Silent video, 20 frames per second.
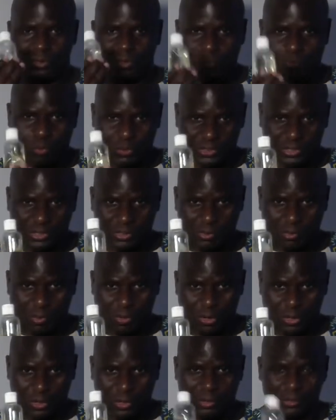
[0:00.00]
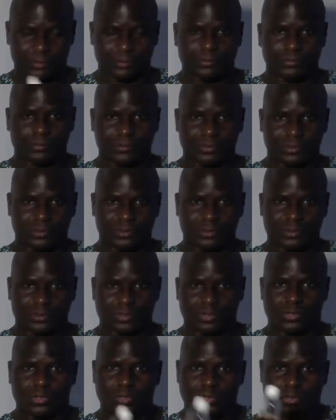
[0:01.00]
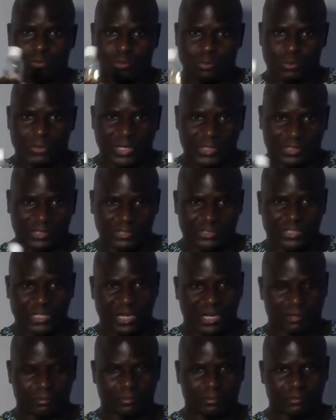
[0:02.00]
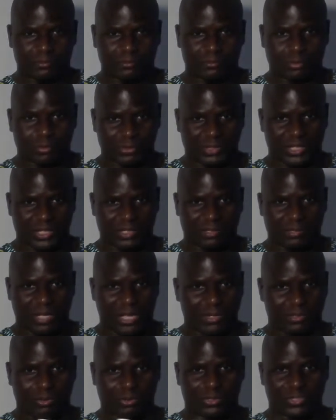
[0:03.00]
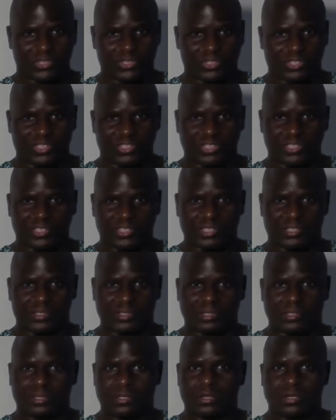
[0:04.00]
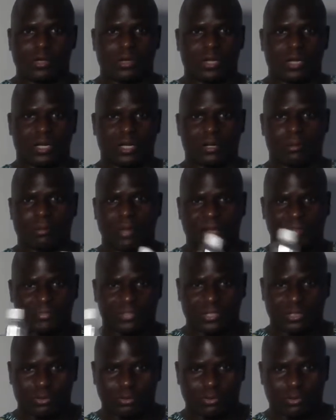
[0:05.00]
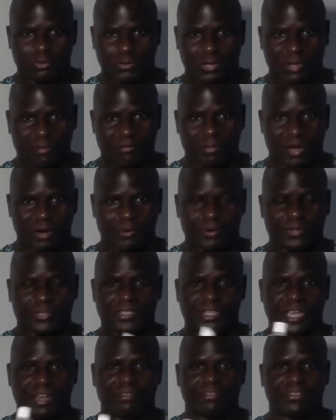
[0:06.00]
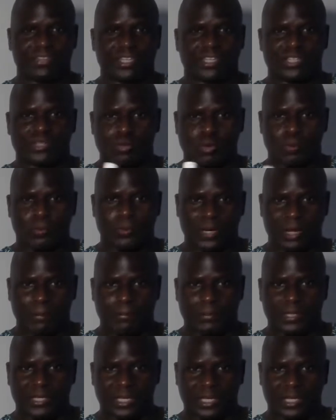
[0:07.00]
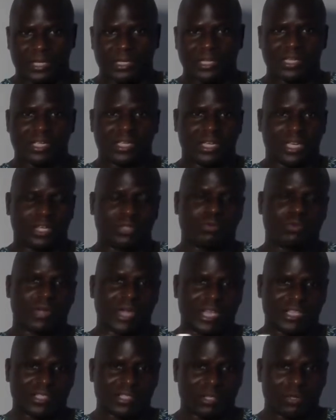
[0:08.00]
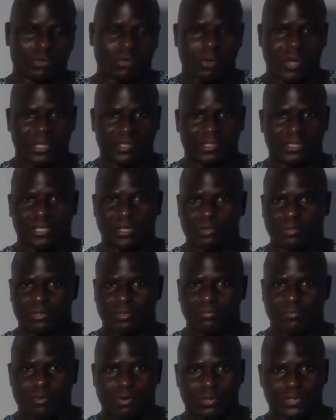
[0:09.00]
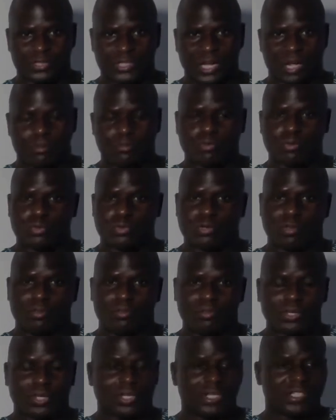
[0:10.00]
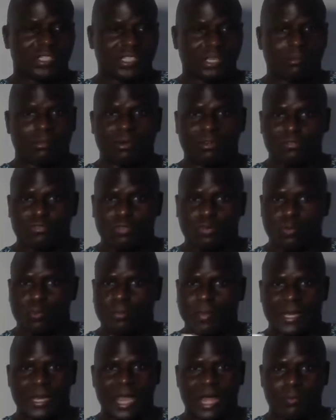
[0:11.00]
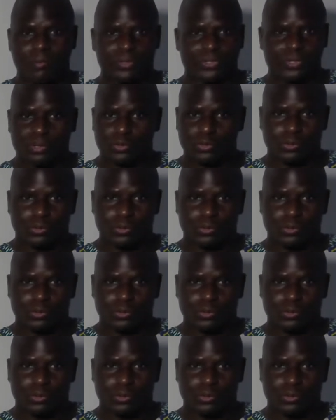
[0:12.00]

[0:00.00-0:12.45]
with this oil to get the job. OK? I know this is the season after the coronavirus, everything is open up again. And you guys are gonna go out there looking for a job. Some of you may not return